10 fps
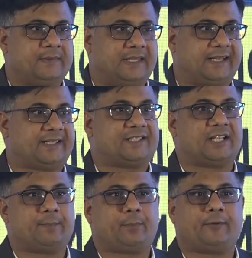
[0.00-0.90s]
That's a
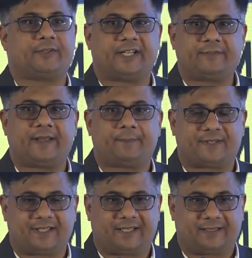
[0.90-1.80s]
jump of
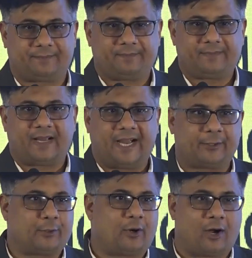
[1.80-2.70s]
35%. I
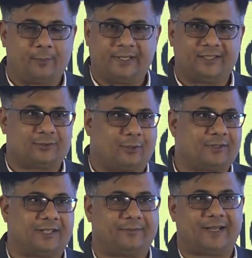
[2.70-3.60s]
don't know how many
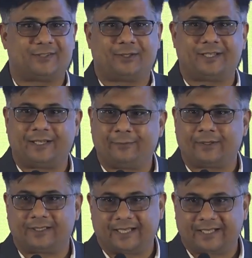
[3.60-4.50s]
stocks have actually
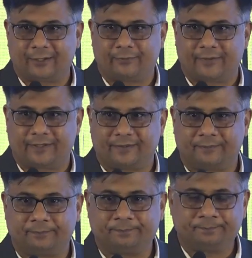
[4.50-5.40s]
delivered that kind of return.
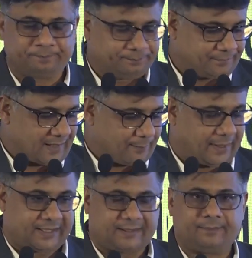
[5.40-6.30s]

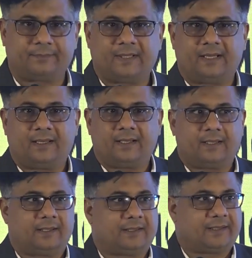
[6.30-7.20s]
But
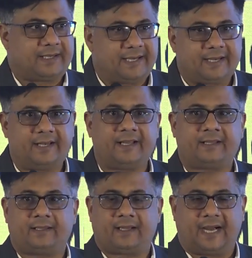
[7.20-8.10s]

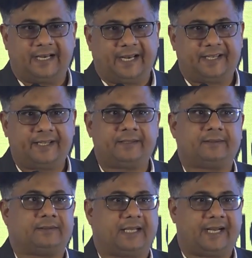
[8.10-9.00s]
clearly highlighting
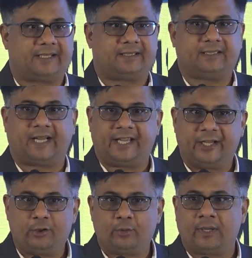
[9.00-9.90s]
that the
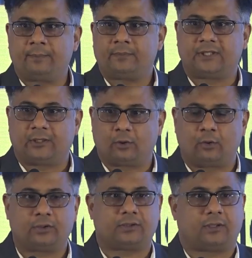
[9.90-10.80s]
AUM, the
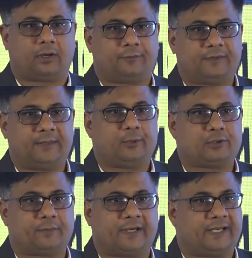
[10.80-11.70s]
growth of the
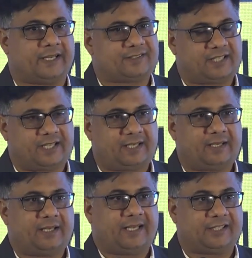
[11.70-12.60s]
mutual fund industry
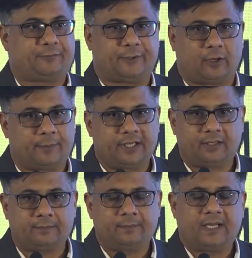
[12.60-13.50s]
is phenomenal,
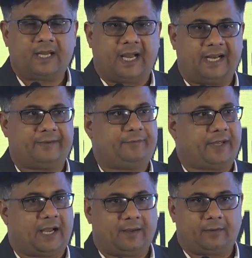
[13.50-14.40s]
and
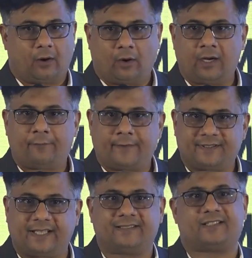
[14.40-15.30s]
all of us
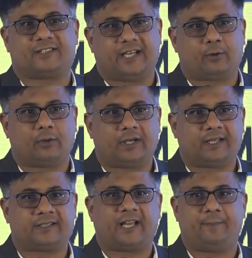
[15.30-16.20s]
as a
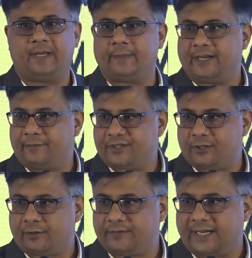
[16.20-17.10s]
stakeholders have been
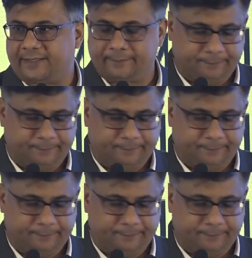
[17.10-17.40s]
beneficiary of that.